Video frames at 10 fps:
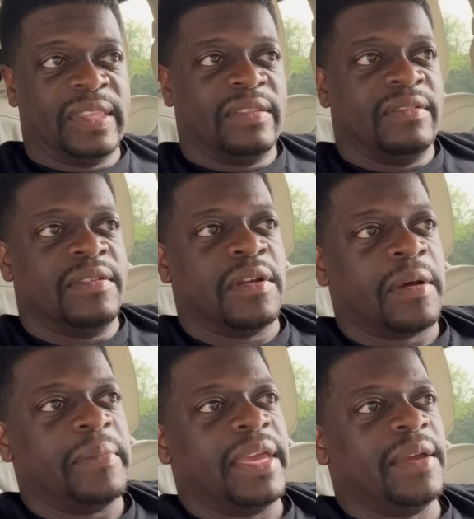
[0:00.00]
You know what
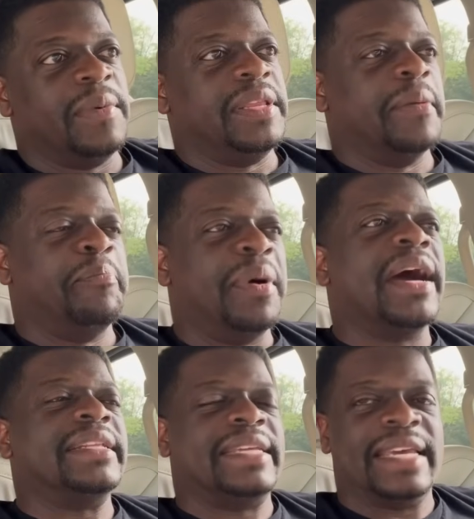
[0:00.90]
I mean? When your
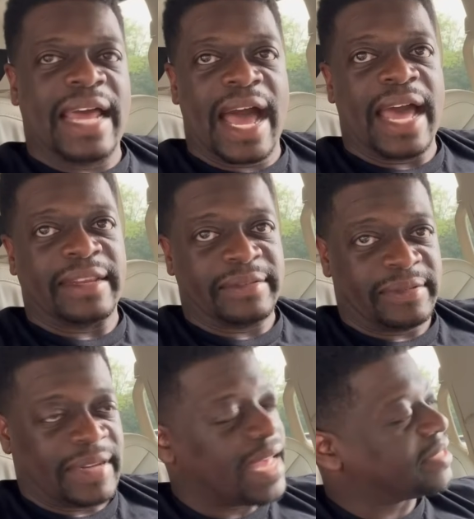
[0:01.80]
butt get hot,
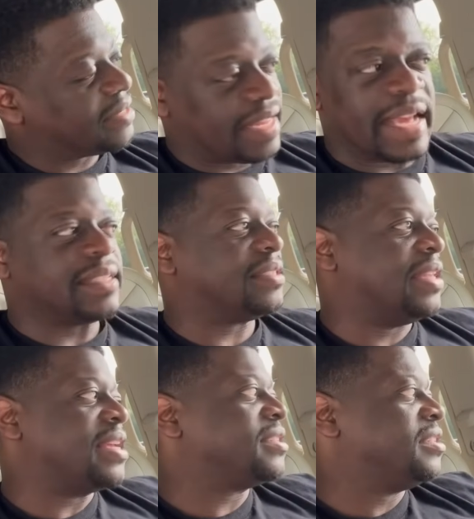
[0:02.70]
that's
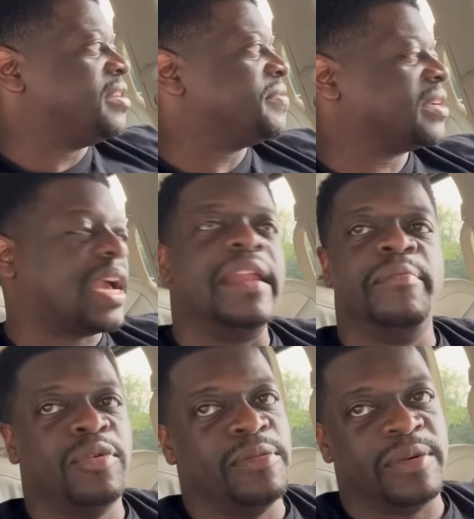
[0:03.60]
a different kind
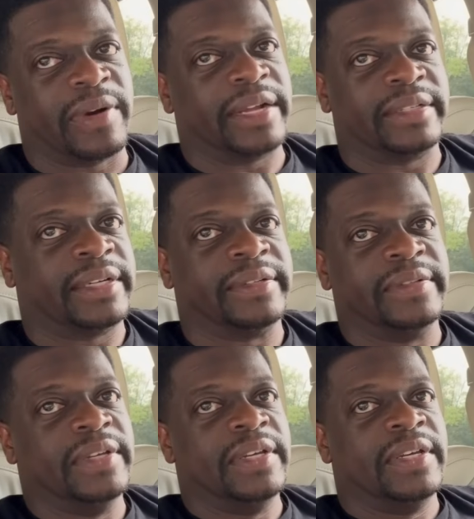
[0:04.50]
of boo-boo right there.
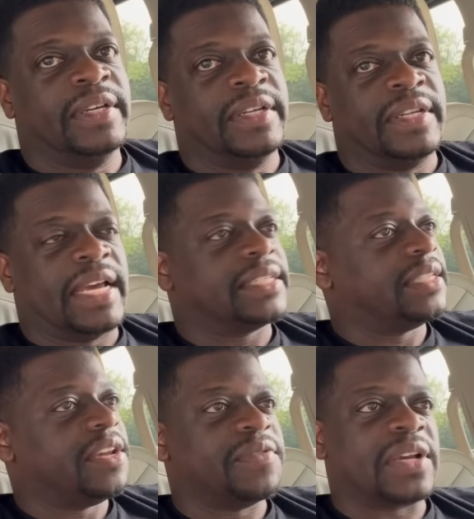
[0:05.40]
That's a
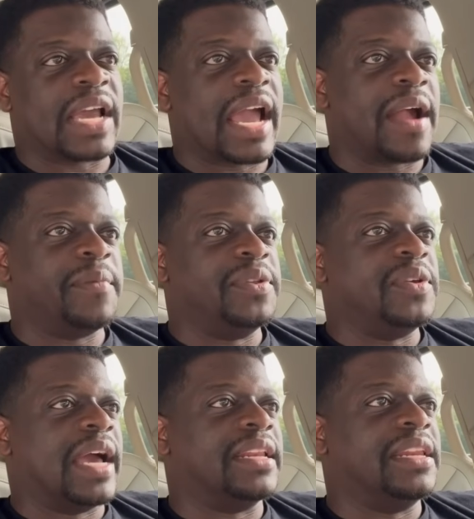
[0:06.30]
different kind when you
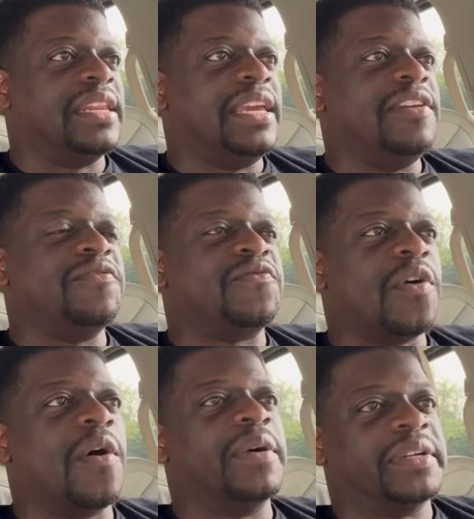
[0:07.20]
got to lean
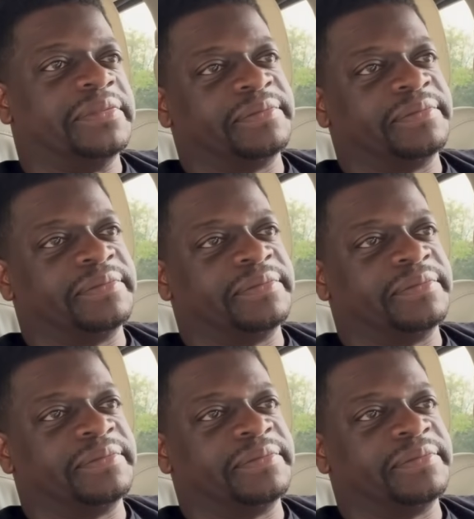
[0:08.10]
forward